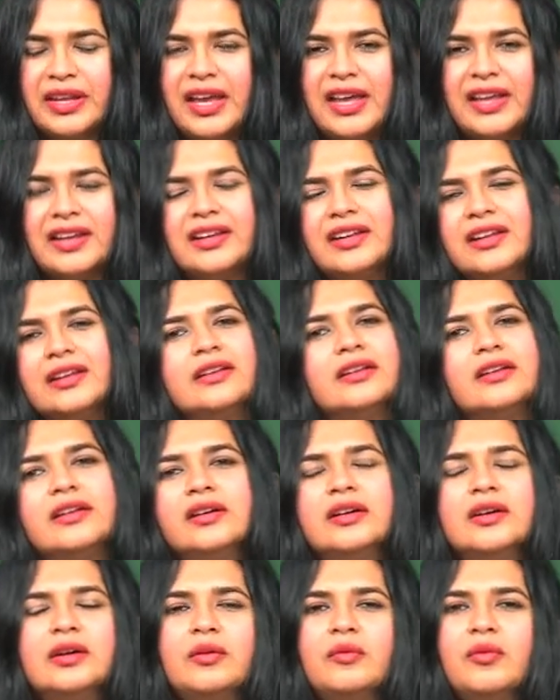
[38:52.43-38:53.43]
And
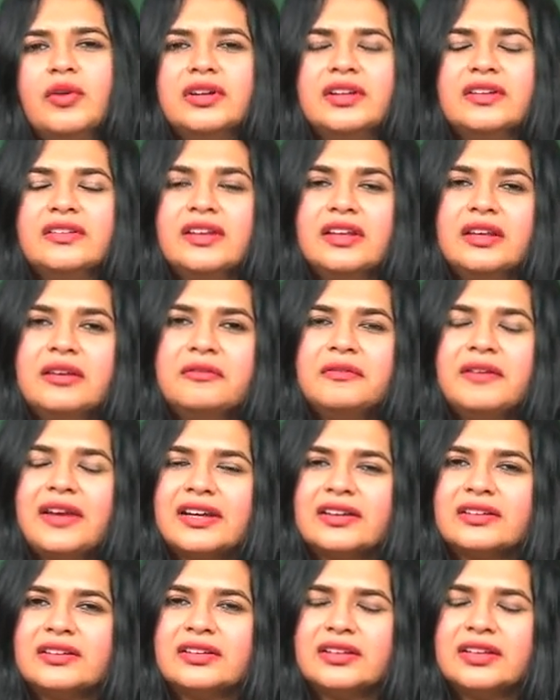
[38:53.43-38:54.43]
what is the
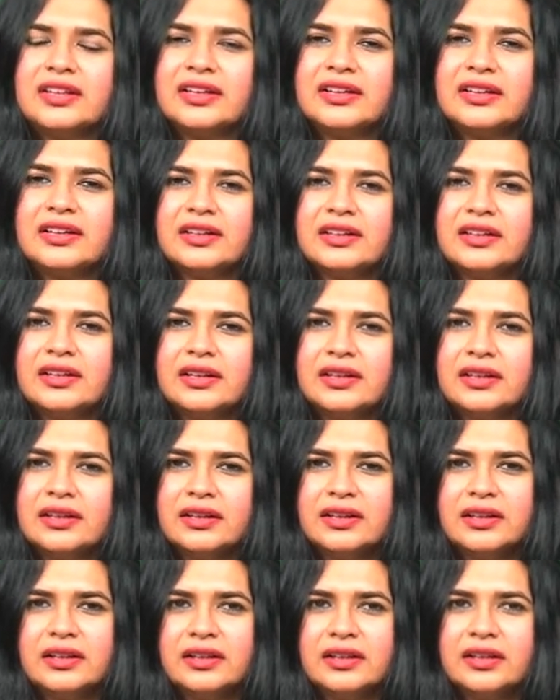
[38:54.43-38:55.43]
effect here?
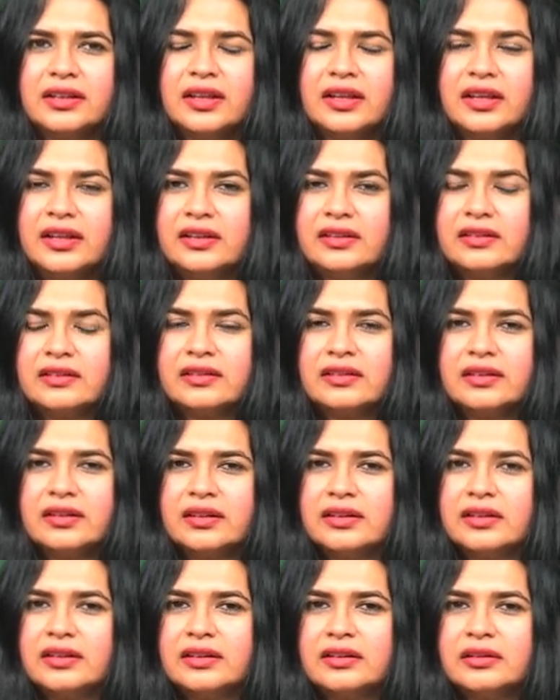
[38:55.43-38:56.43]
It is
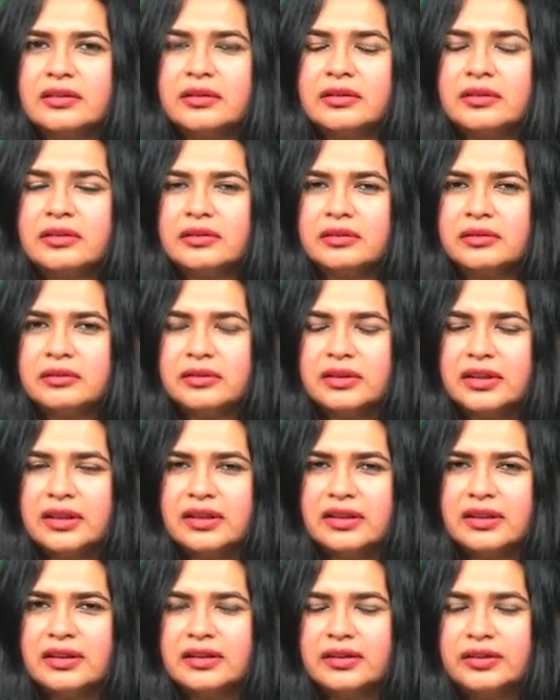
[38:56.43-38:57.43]

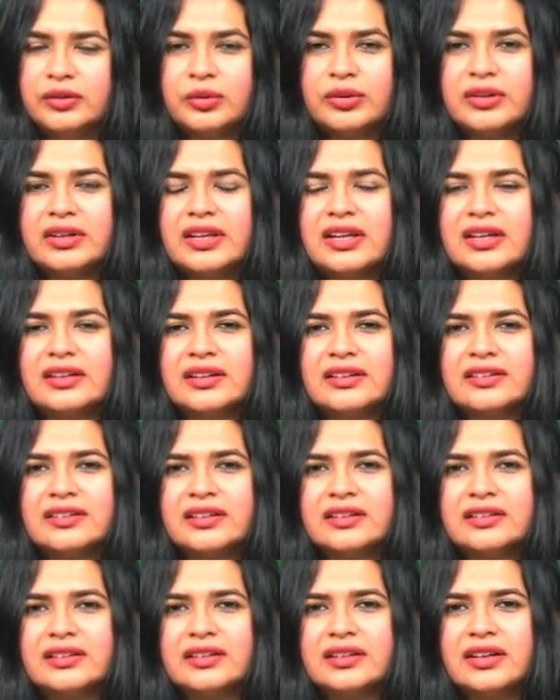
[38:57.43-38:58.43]
you create a
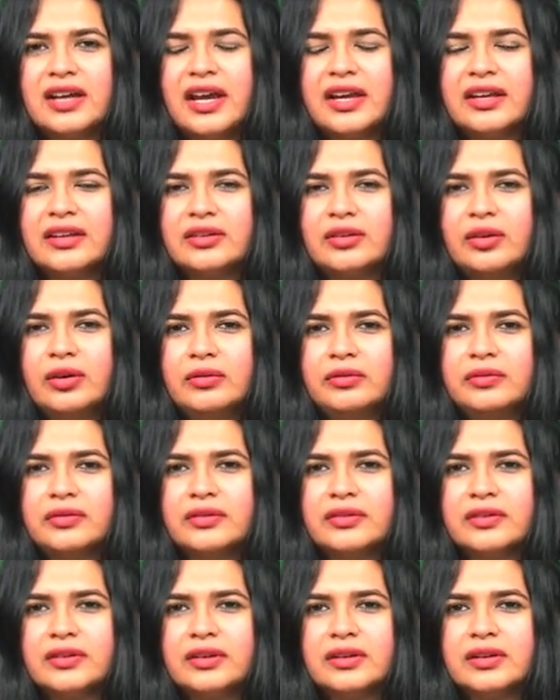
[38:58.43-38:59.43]
certain kind of
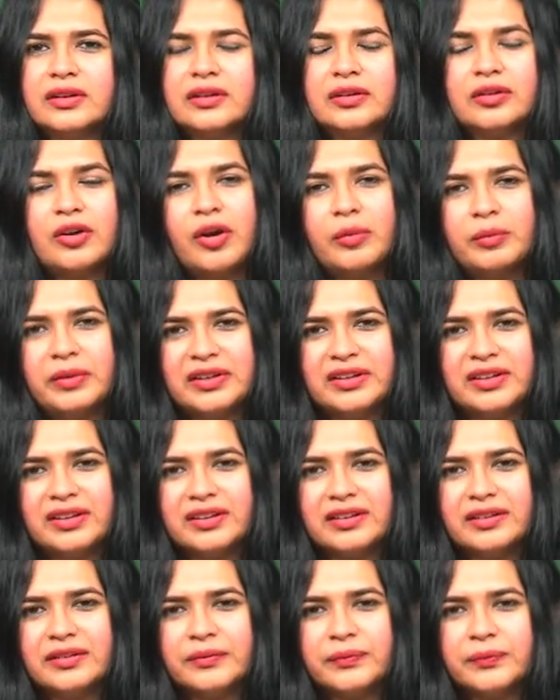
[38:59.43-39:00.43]
comedy
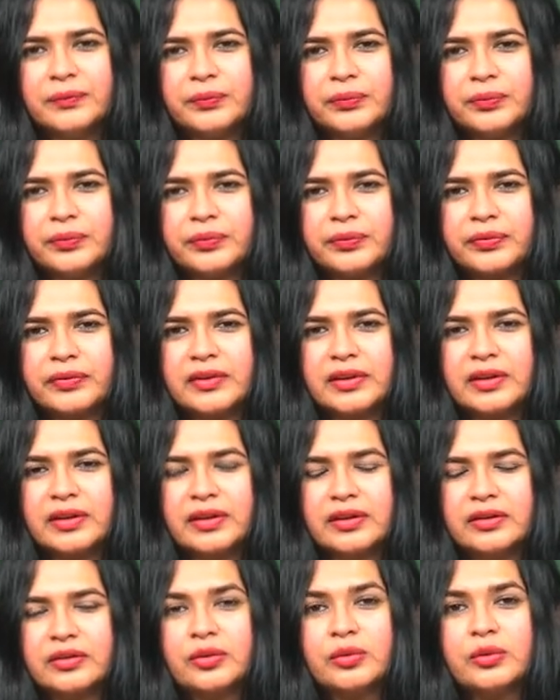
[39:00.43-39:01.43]

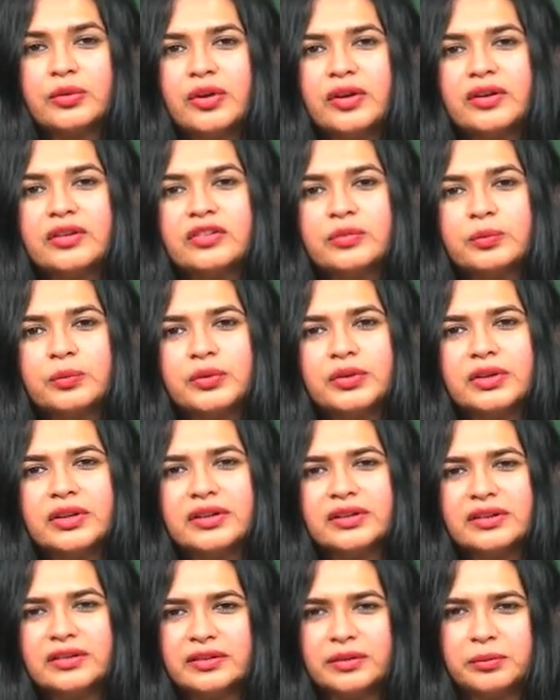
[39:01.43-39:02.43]
through your
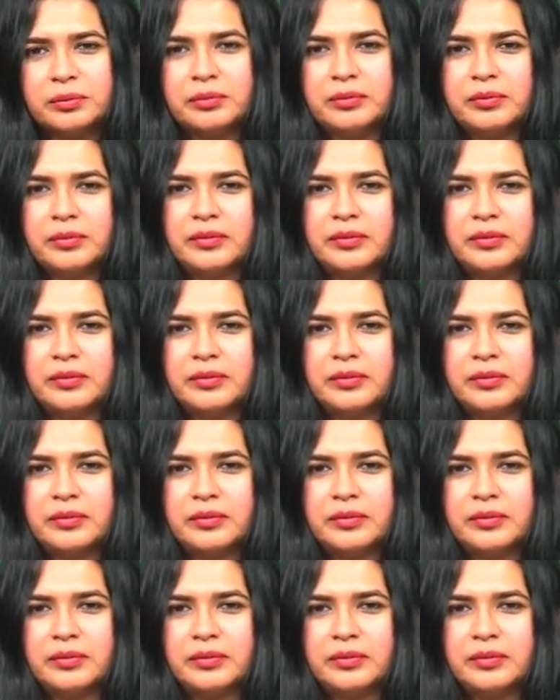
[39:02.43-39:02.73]
spoonerism.